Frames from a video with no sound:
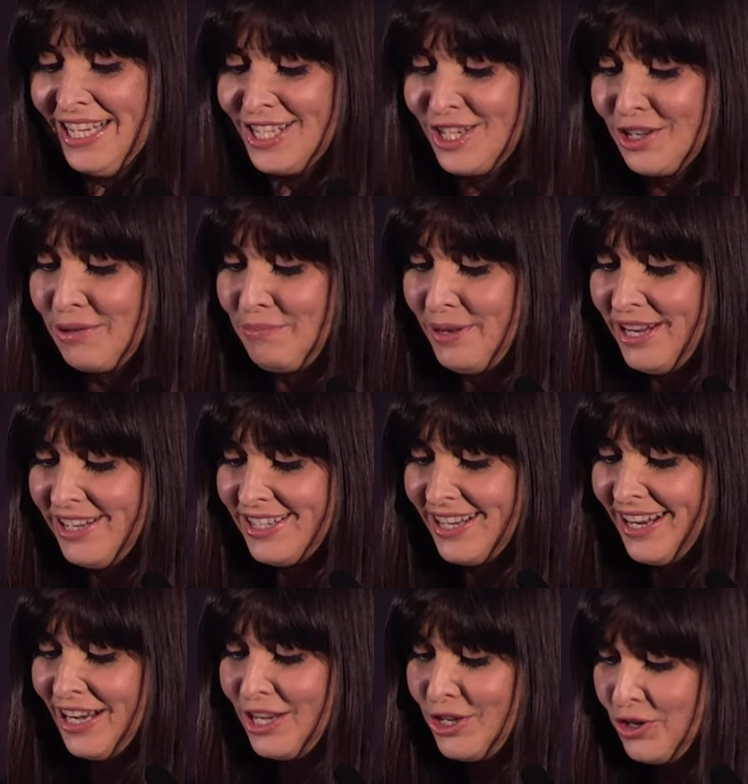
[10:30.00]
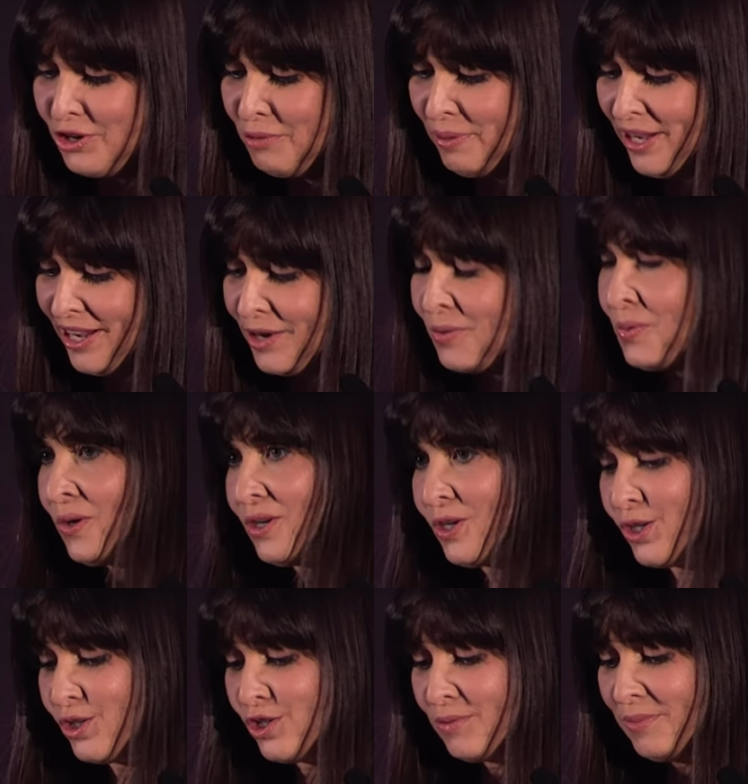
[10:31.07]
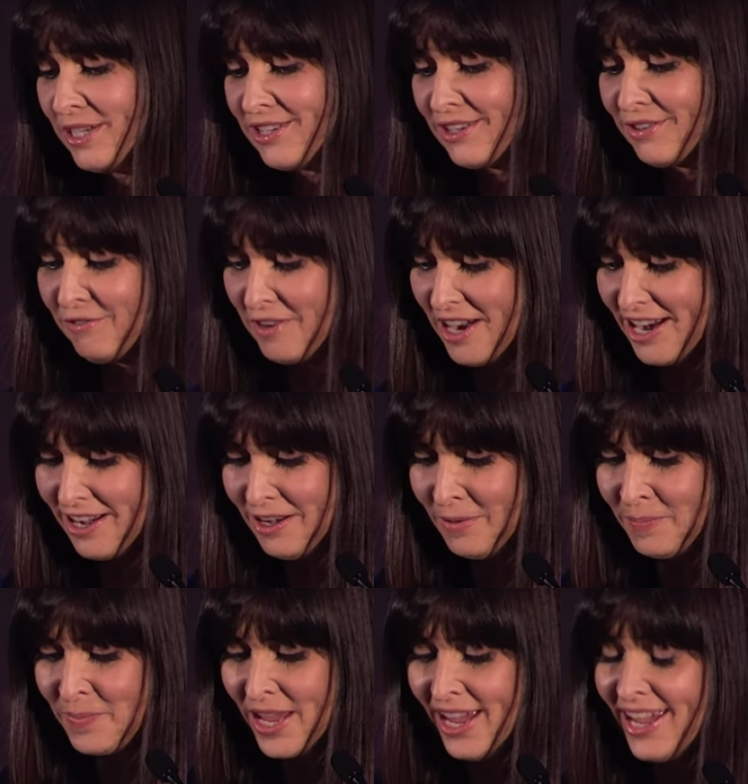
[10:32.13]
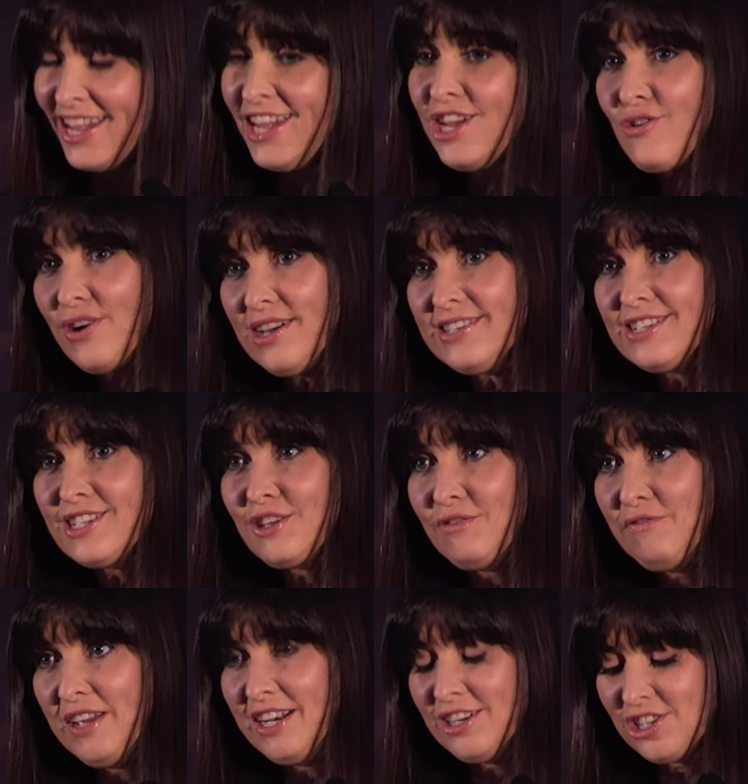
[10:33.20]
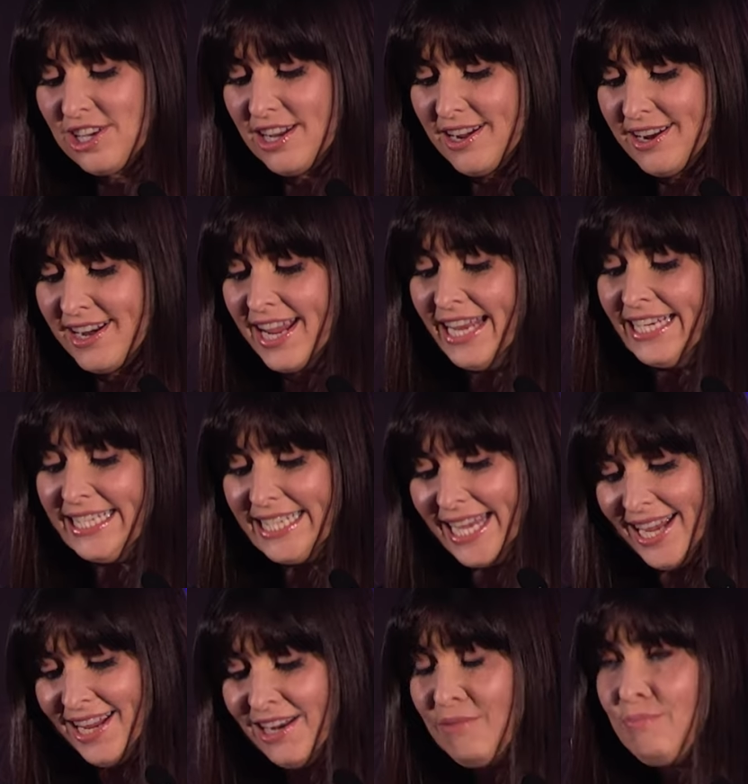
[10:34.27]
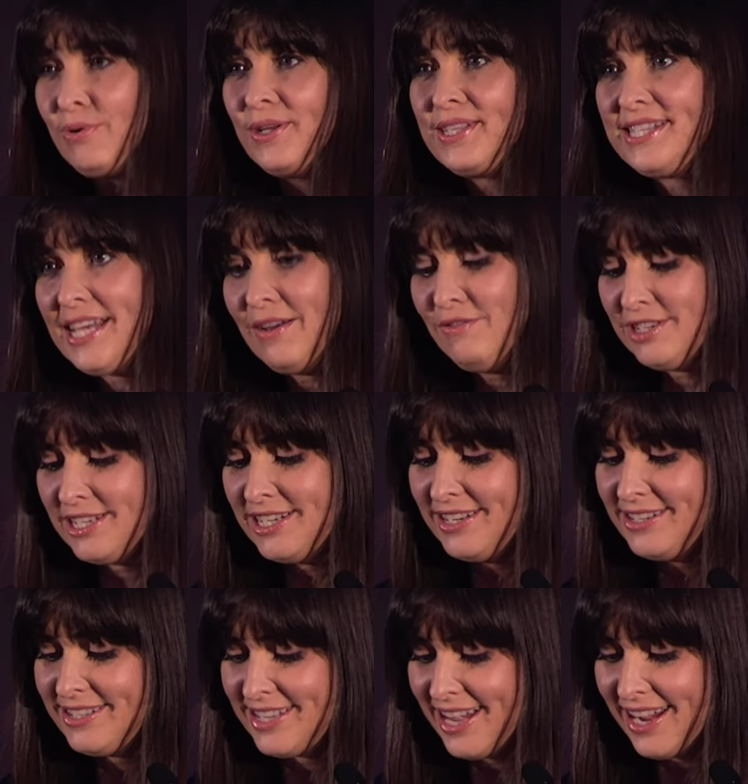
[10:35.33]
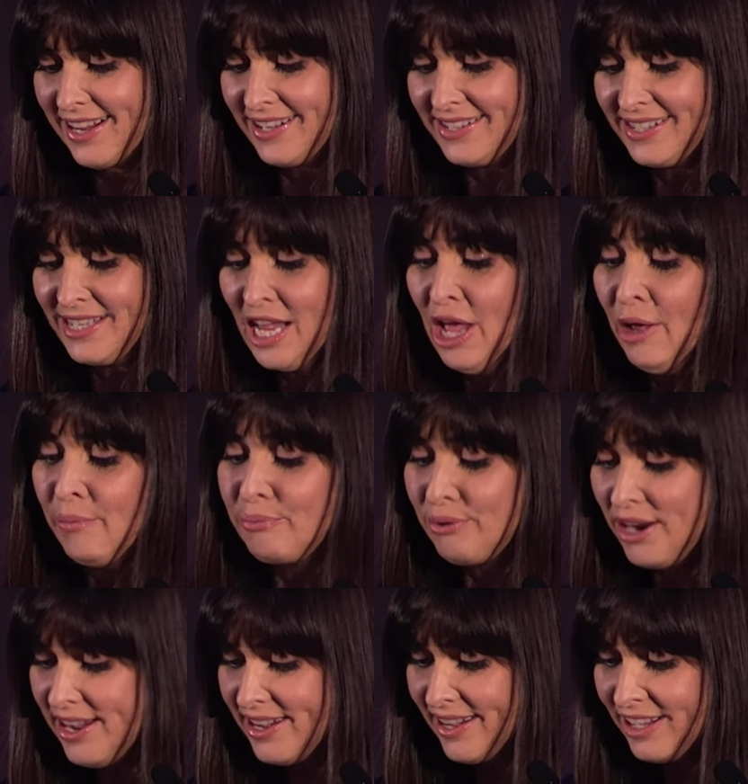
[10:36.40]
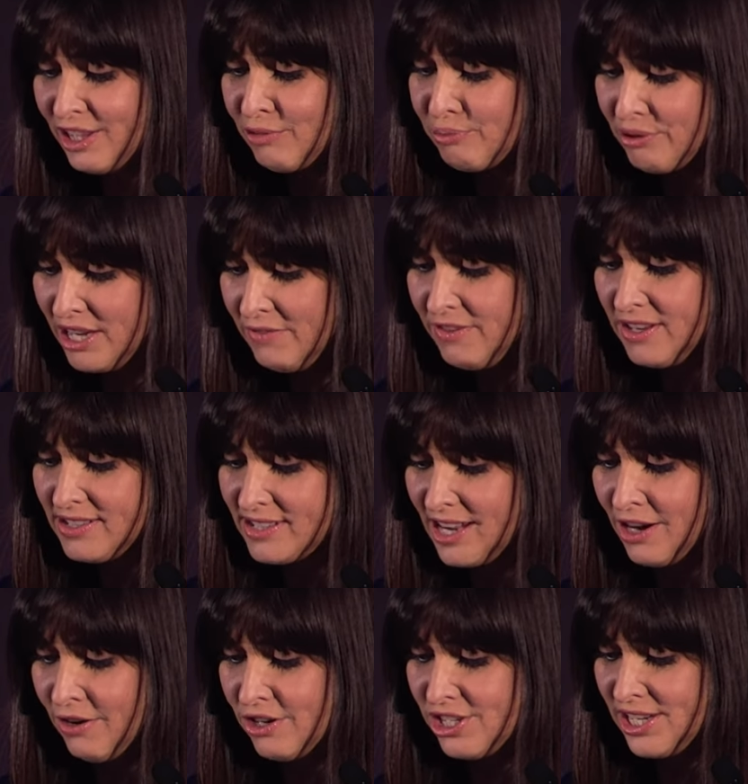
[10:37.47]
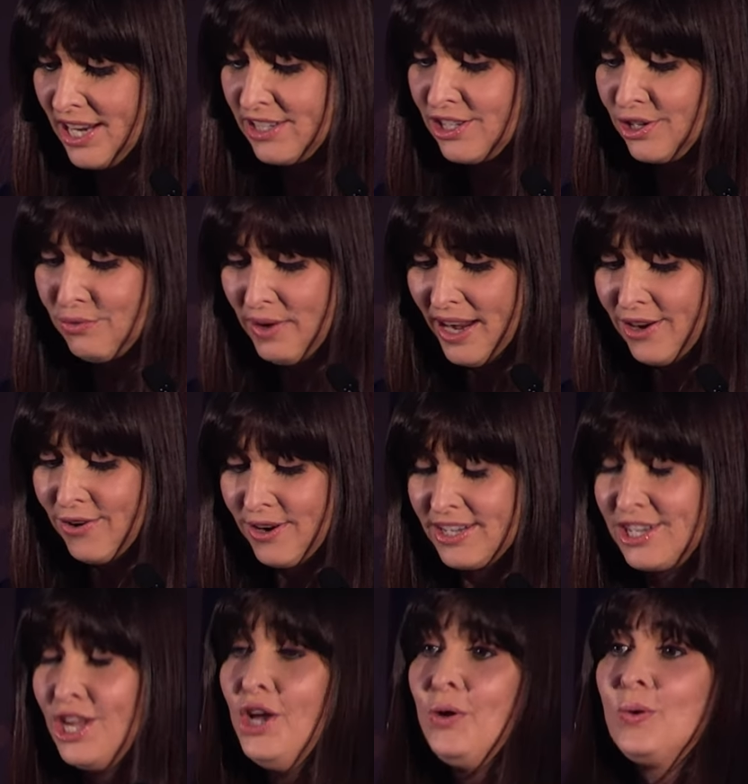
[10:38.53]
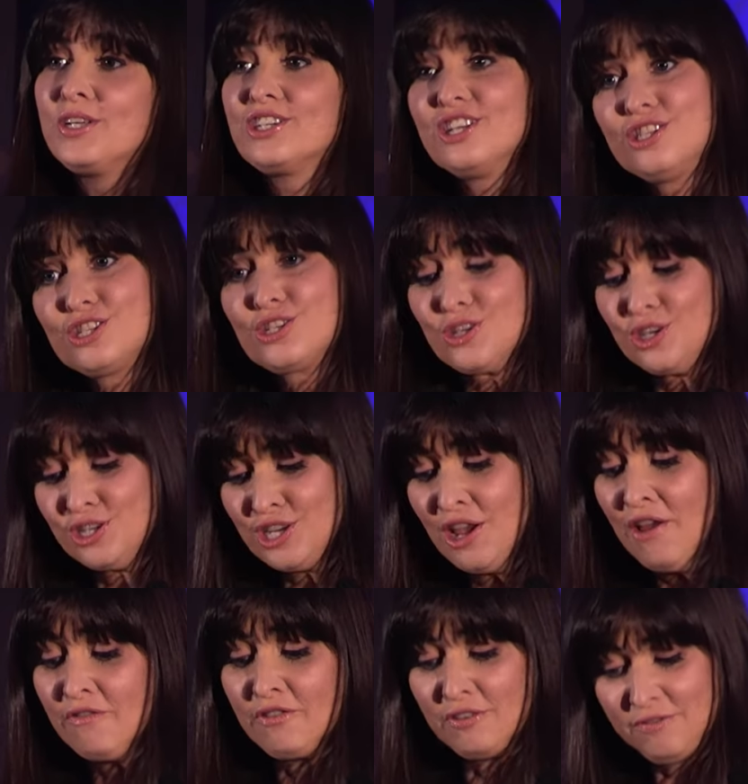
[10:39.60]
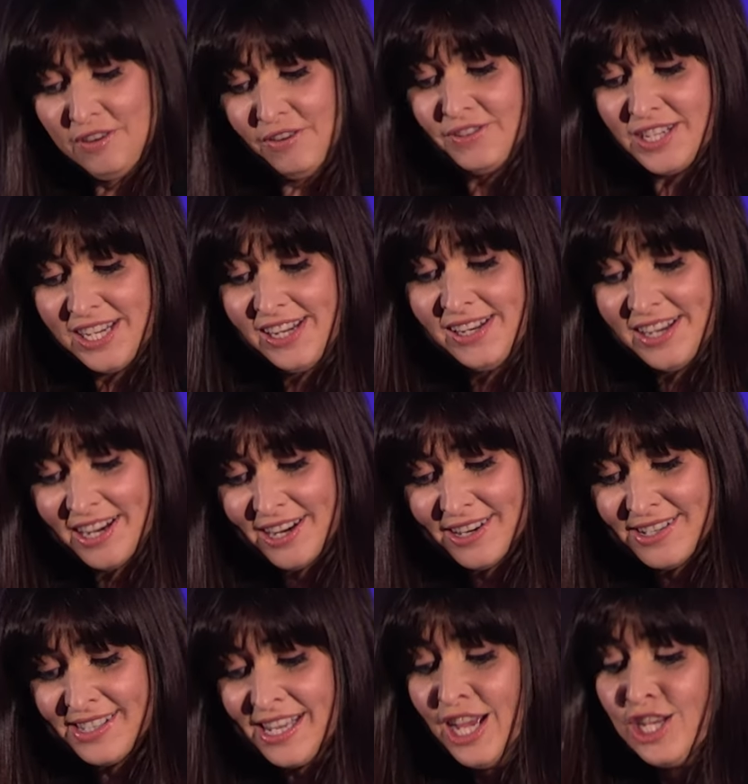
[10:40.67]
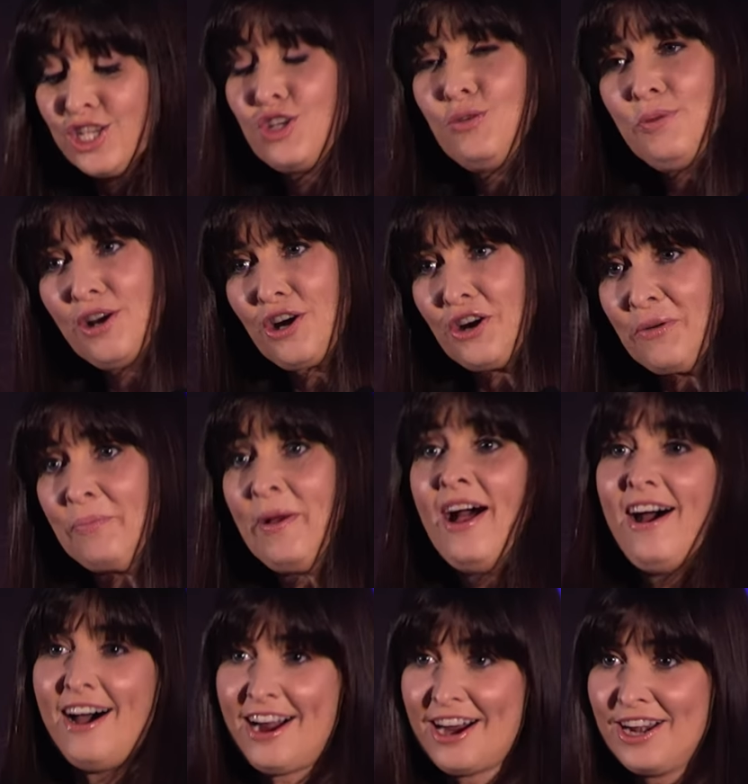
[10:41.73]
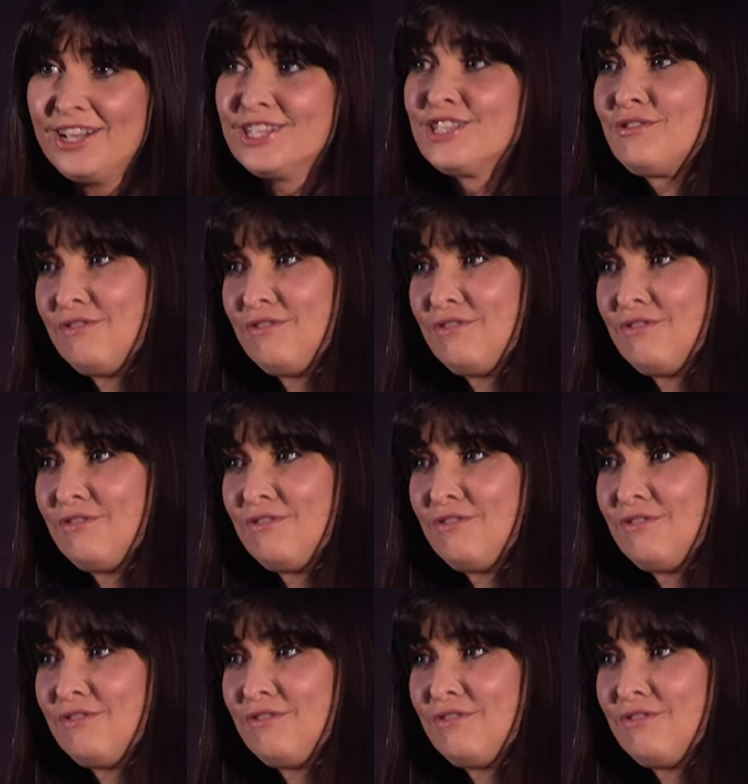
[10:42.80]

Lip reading: to compete in a European 100-metre final. He crossed the finish line in 10.17 seconds, breaking the previous Irish national record, which had stood for 15 years, to become Ireland's